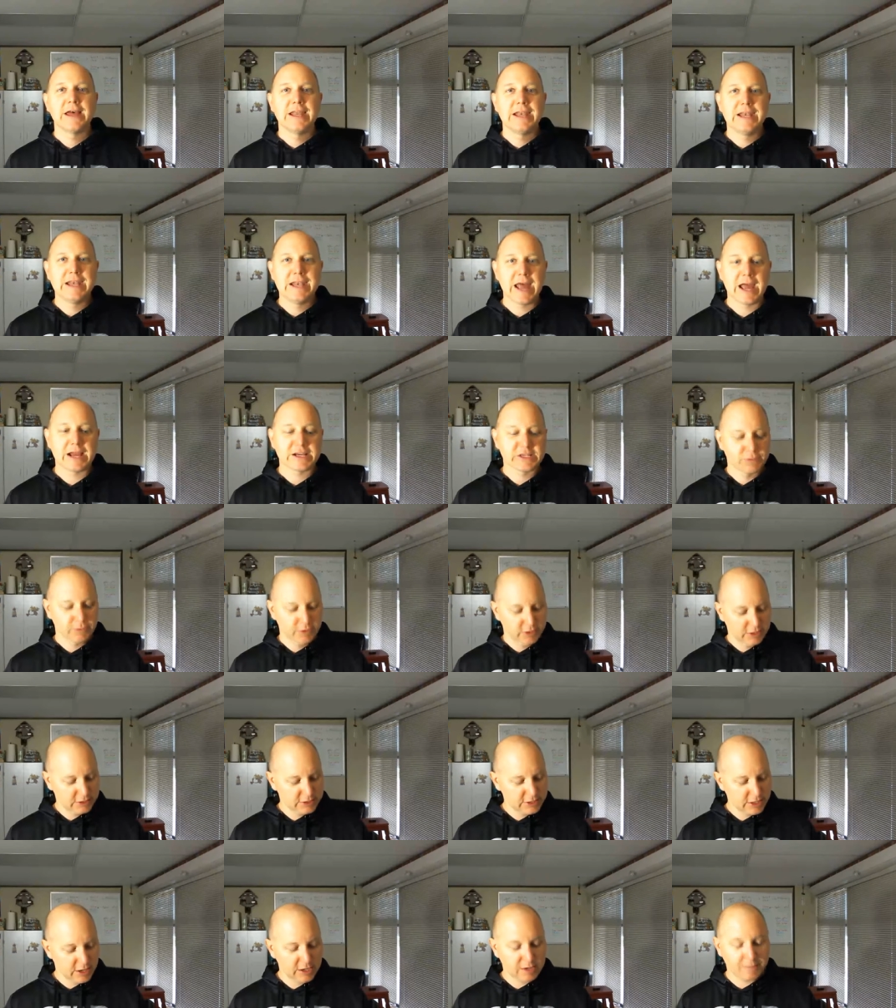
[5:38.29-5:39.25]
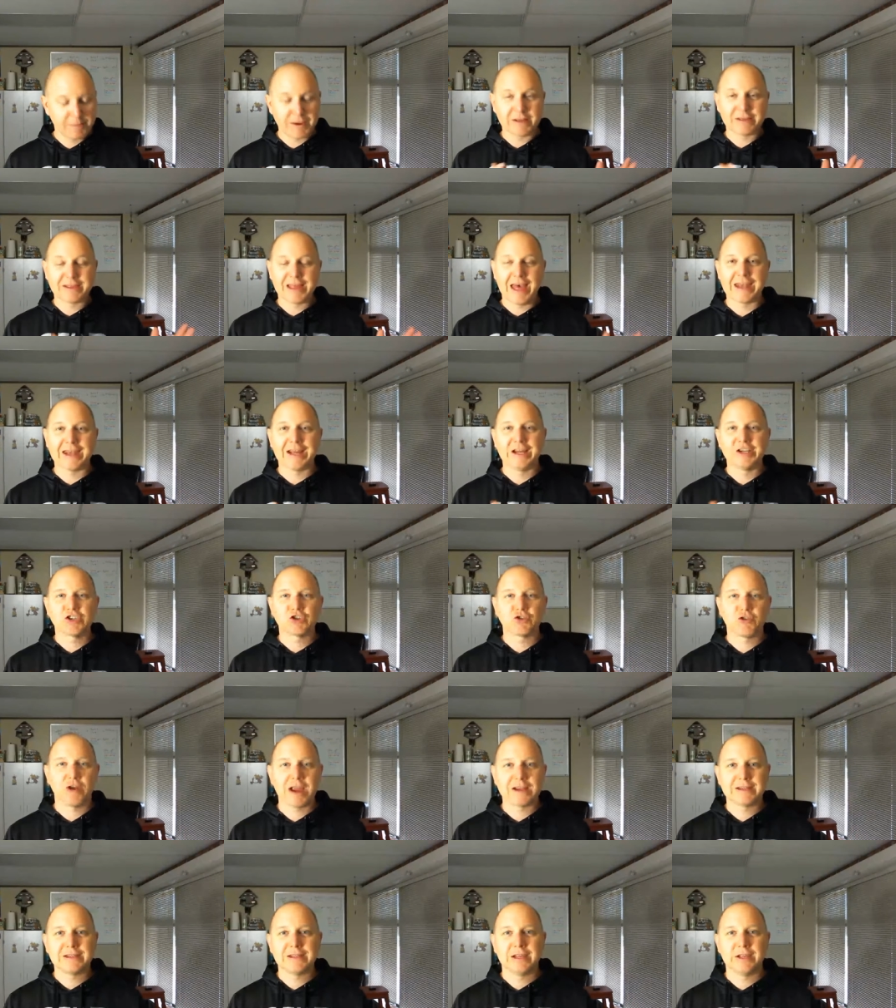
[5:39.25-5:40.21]
Next, we're going to talk about that
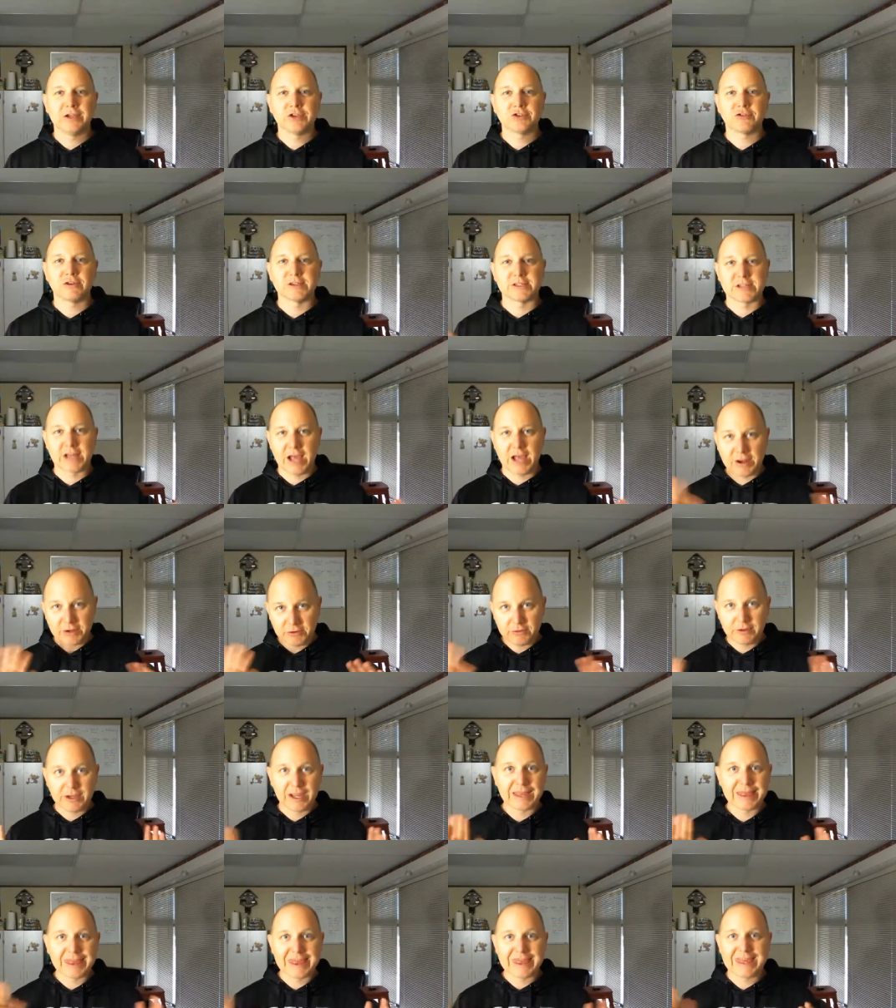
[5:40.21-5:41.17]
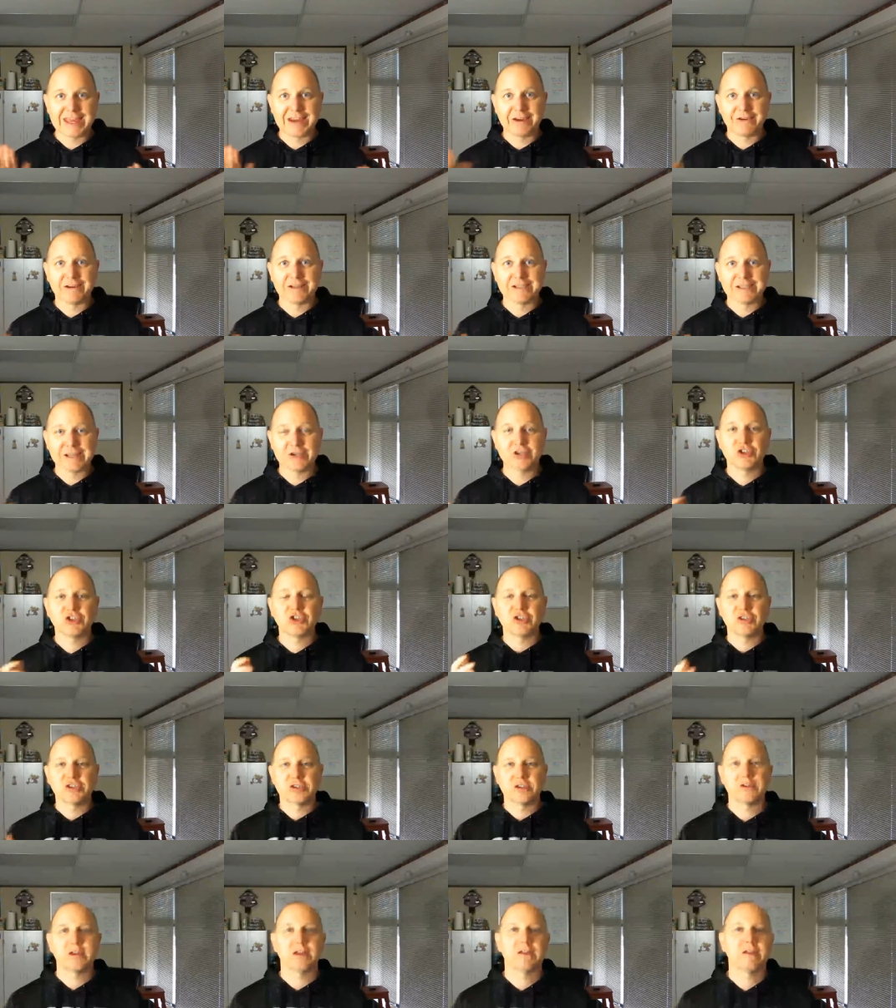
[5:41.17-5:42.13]
attracting interest. How do you get their
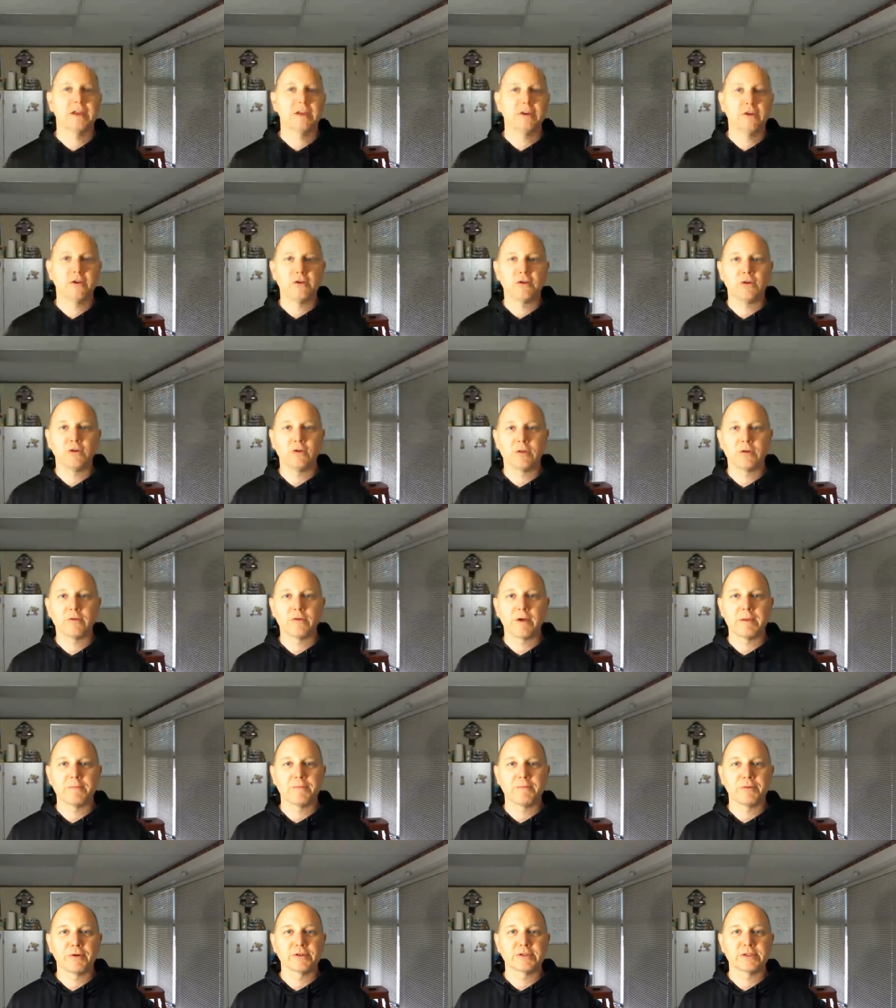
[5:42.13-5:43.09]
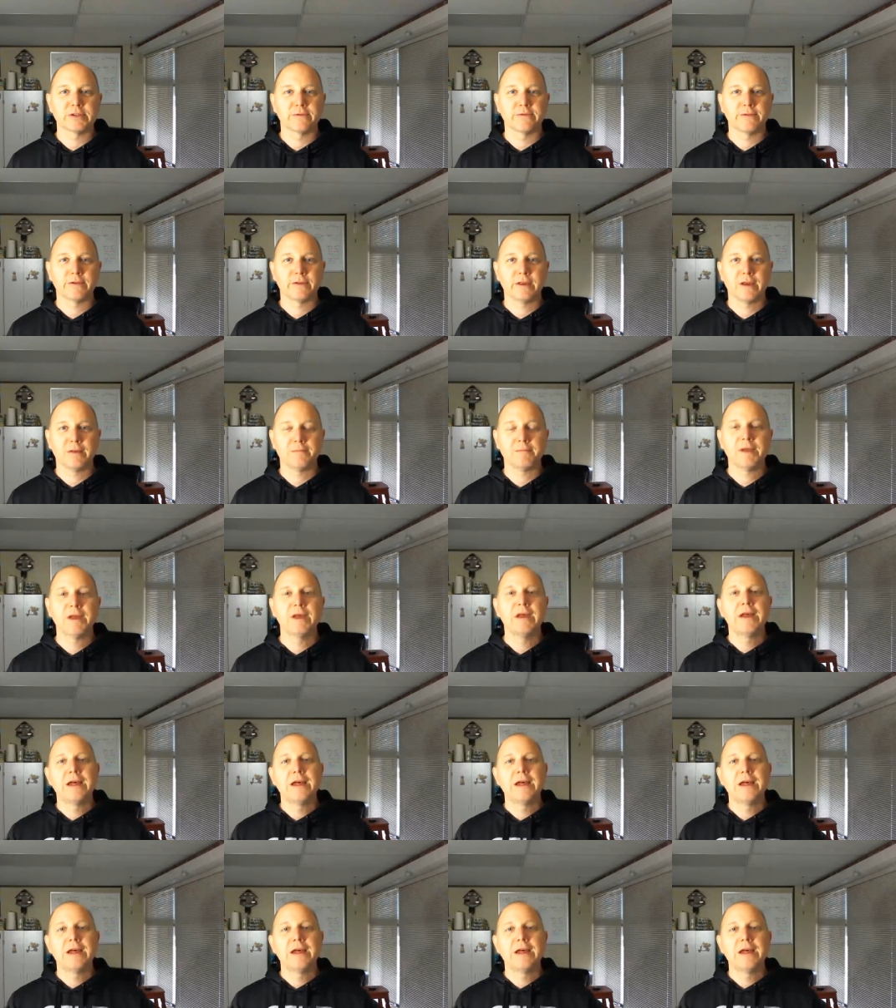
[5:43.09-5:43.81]
attention so that they know you're the right person for them?